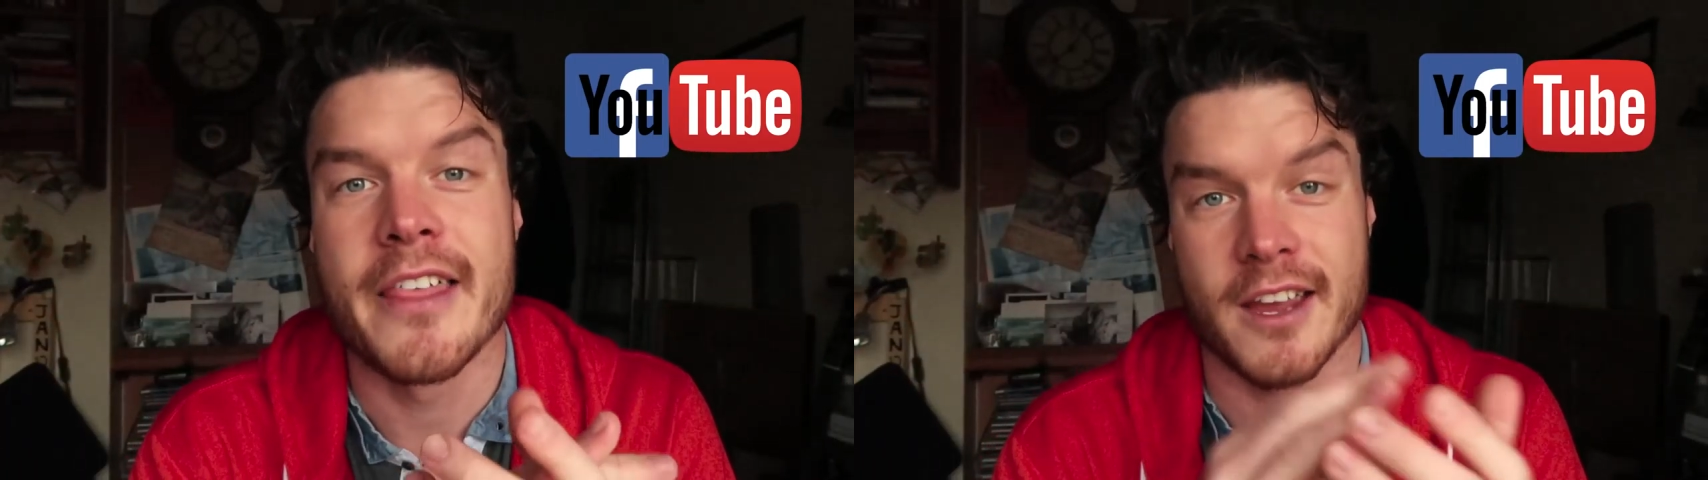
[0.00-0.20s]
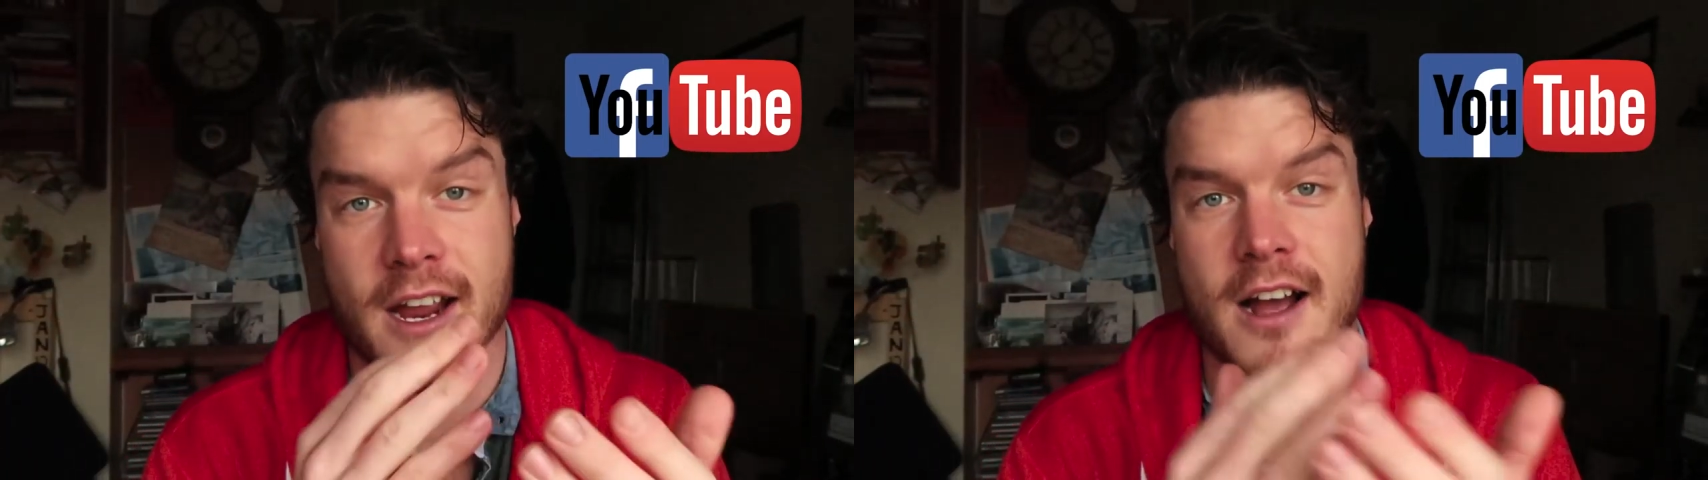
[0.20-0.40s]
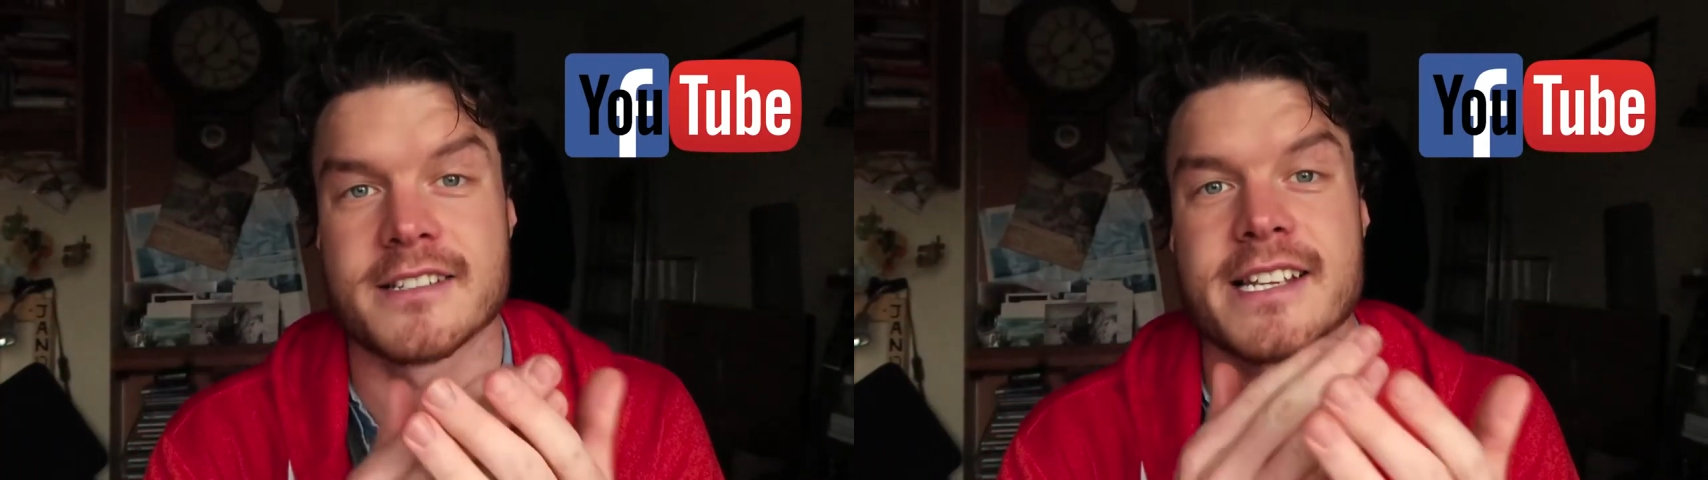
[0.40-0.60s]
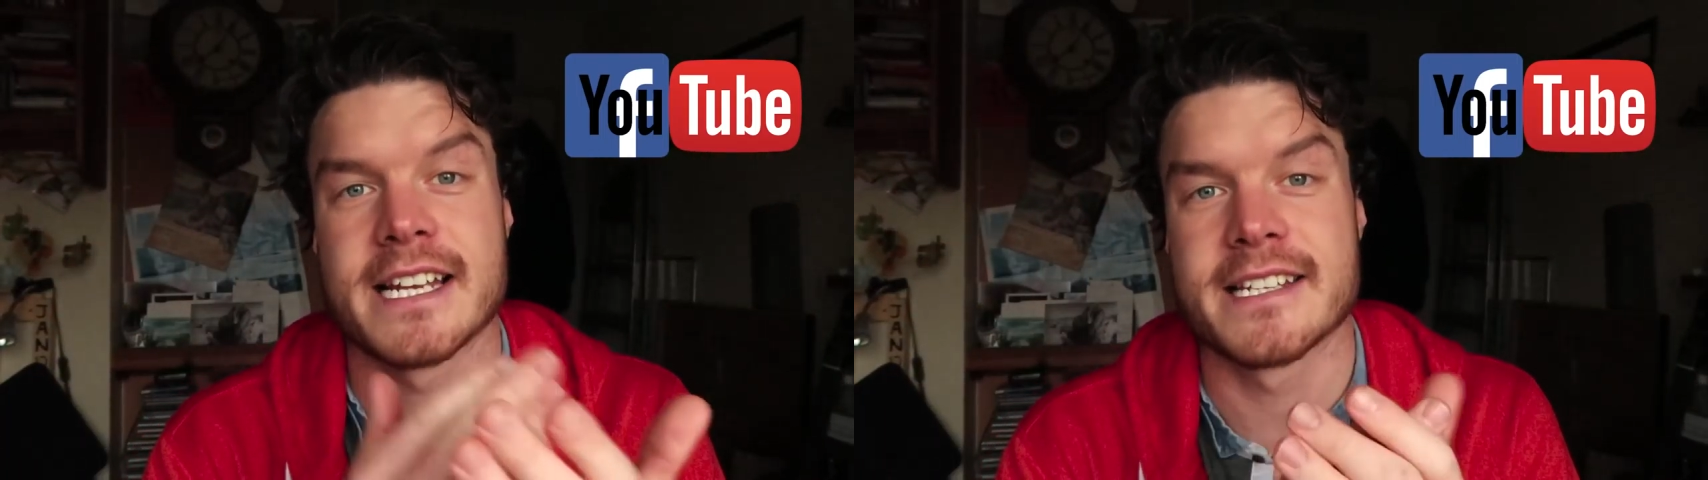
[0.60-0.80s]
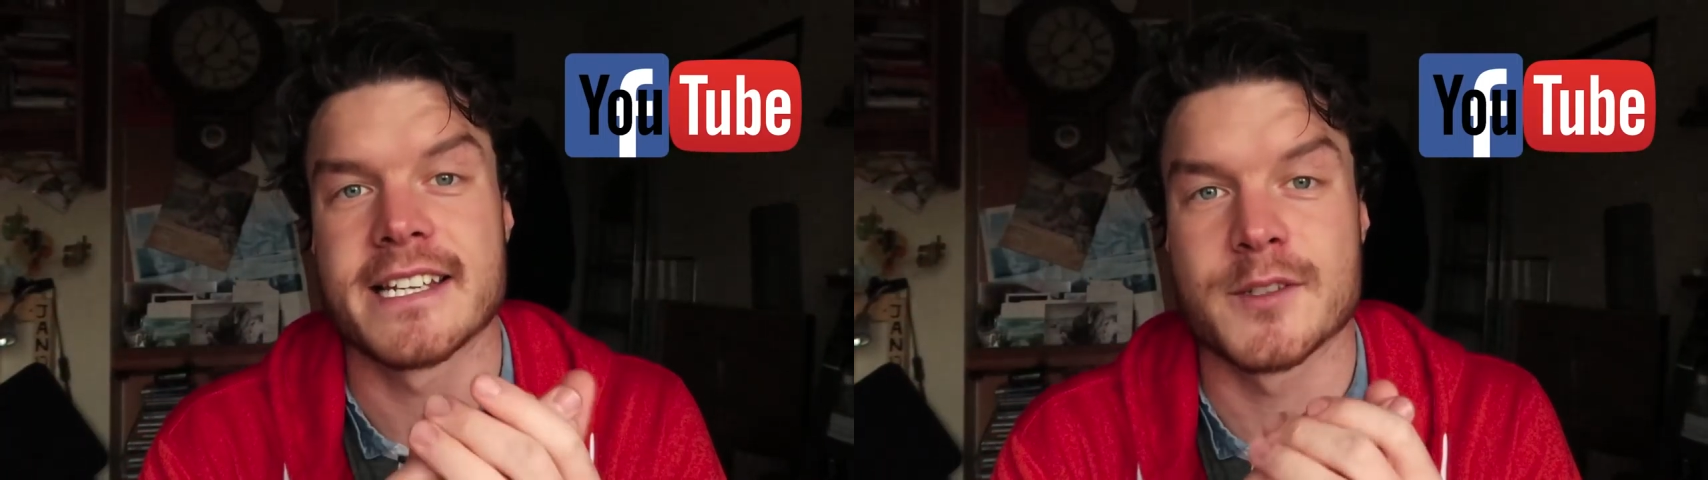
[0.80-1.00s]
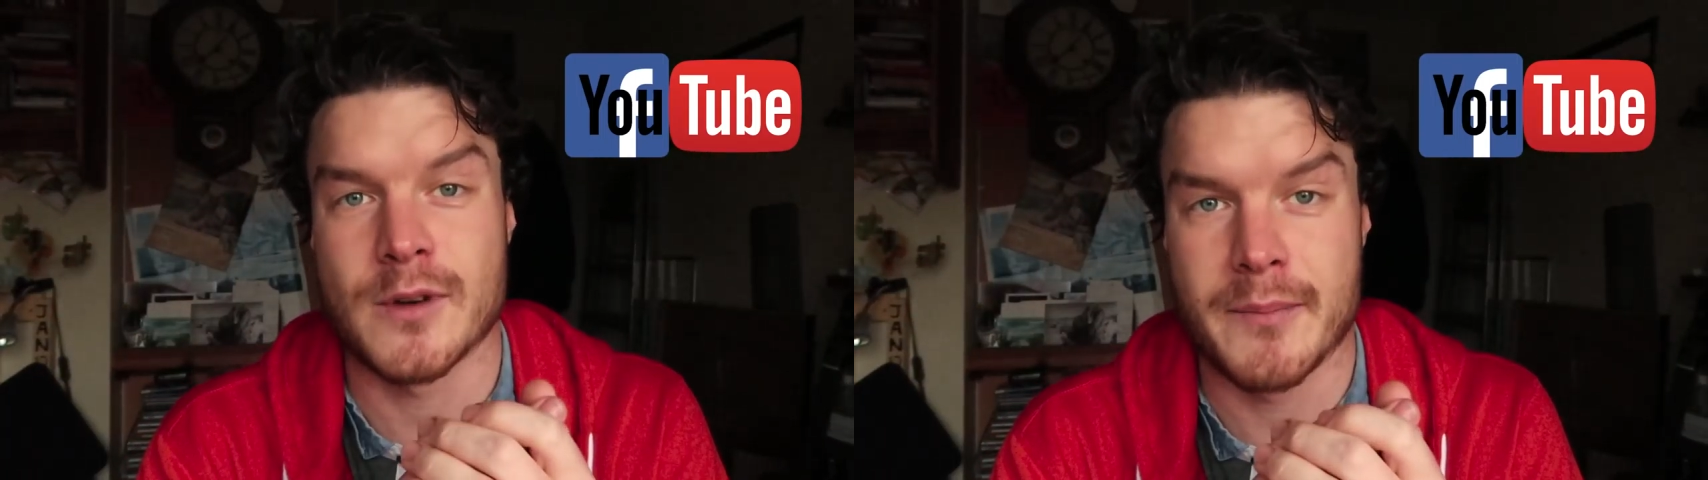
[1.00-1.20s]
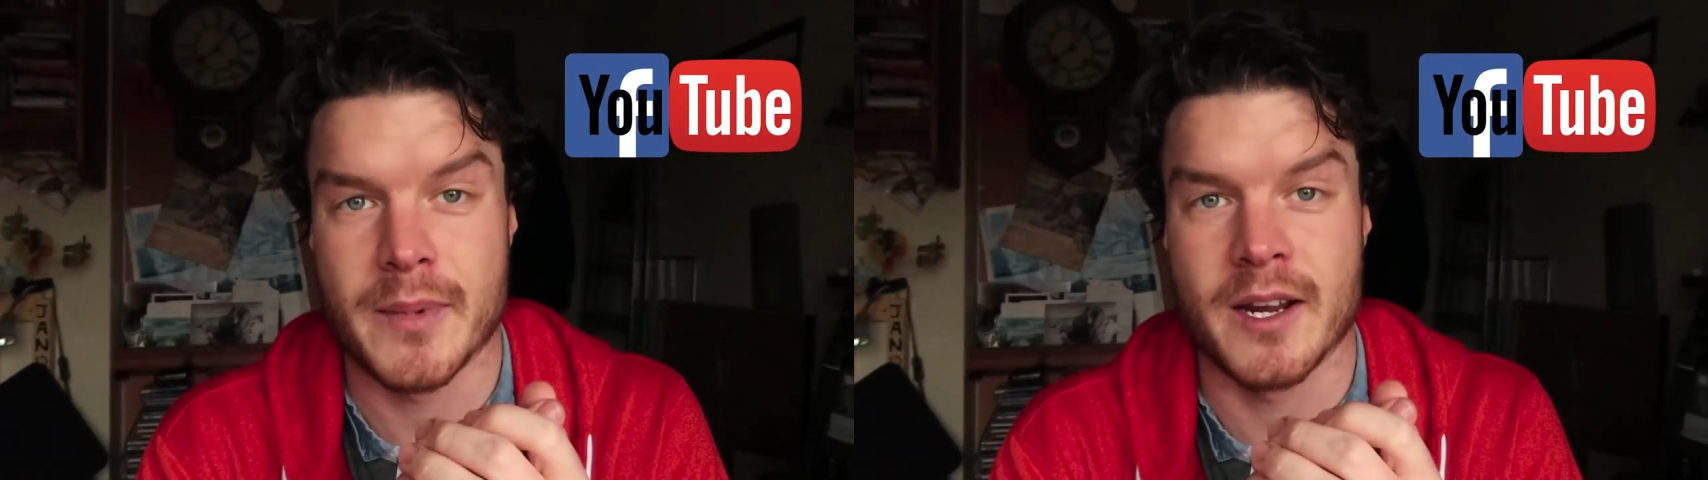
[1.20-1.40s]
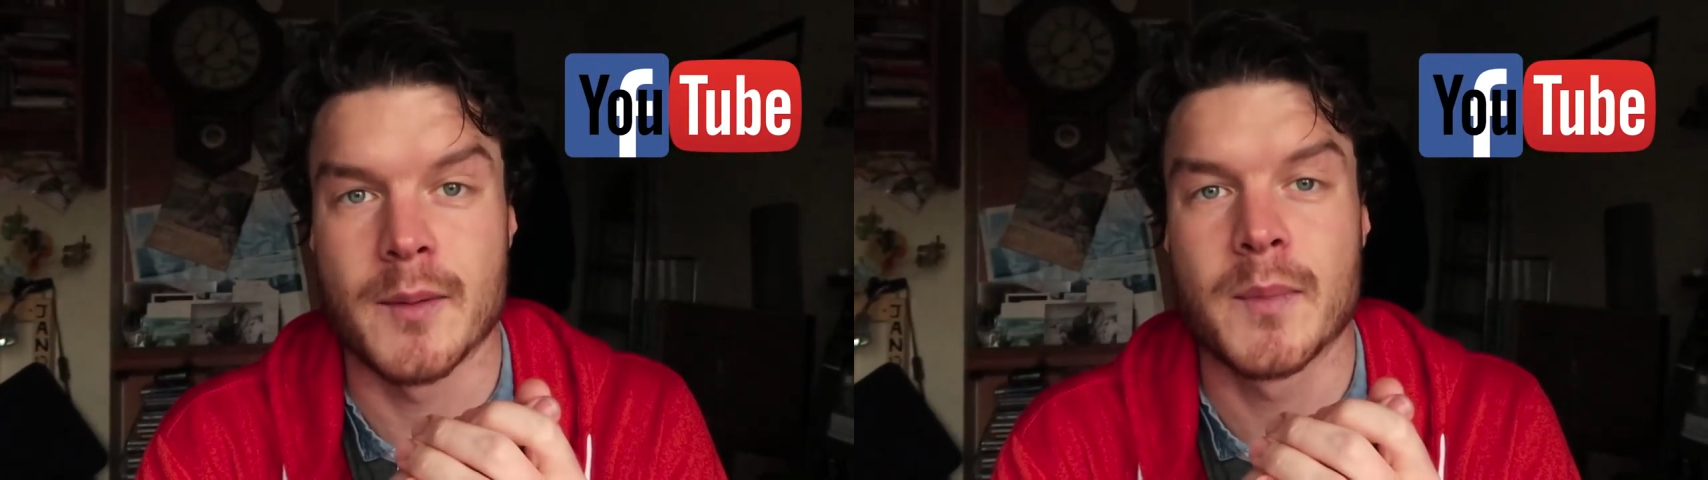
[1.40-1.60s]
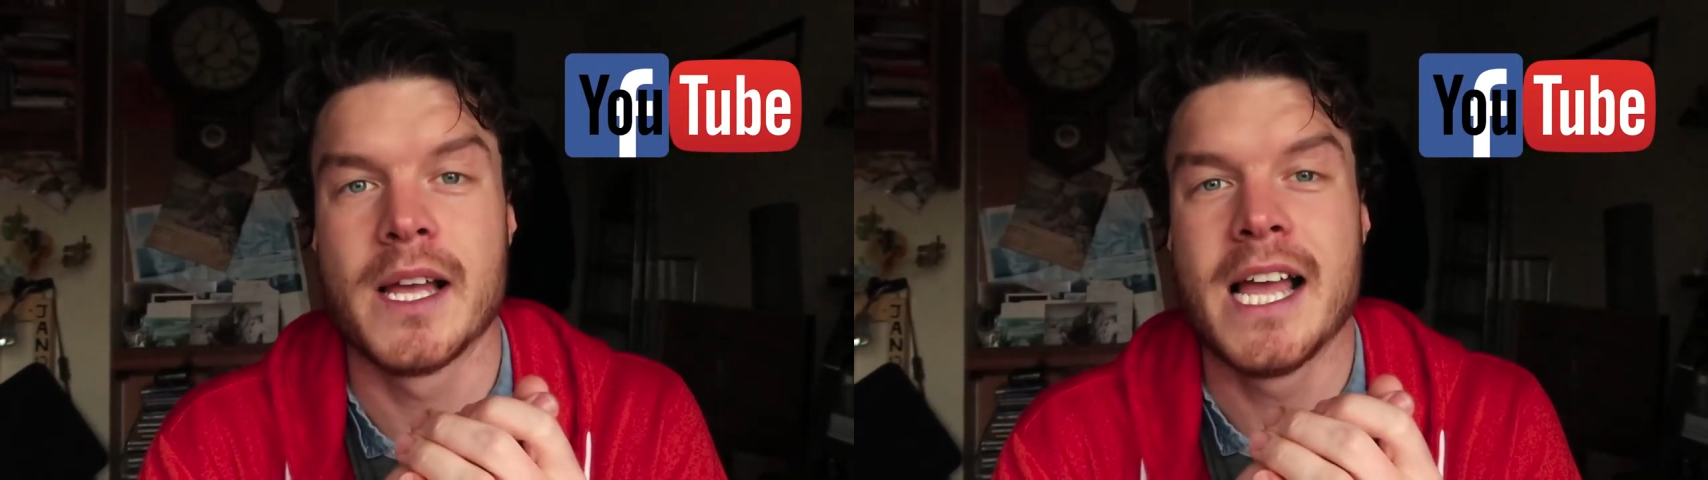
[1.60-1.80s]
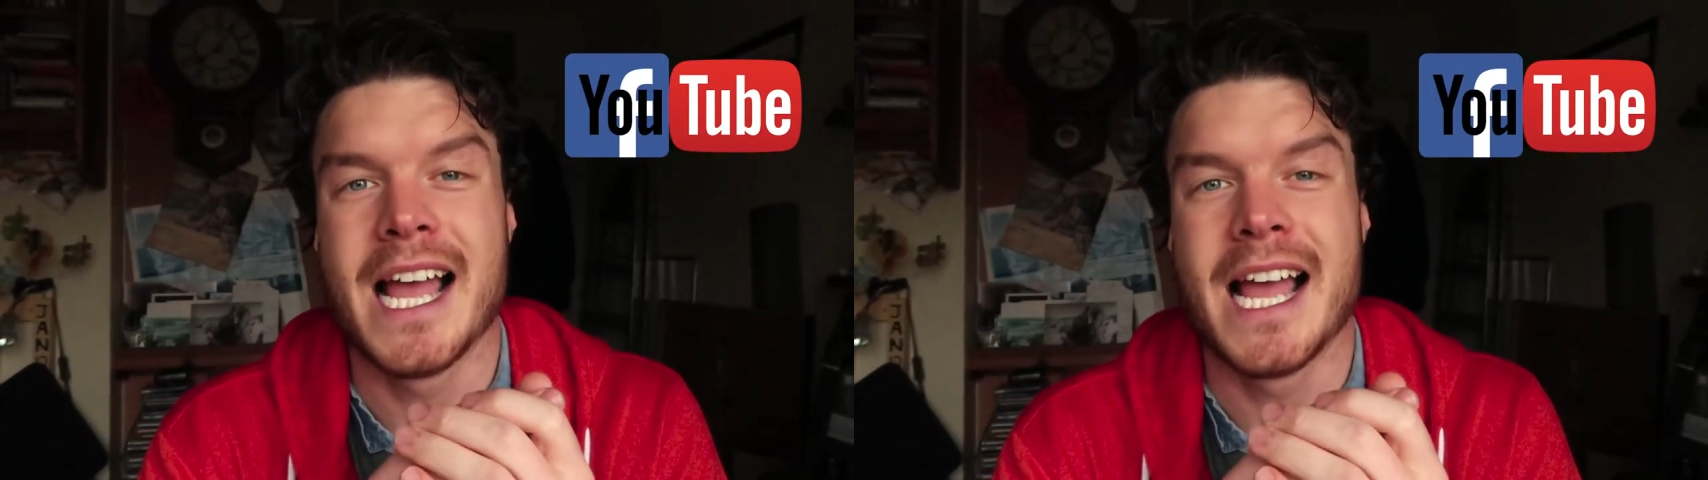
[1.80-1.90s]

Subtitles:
the content is ramping up.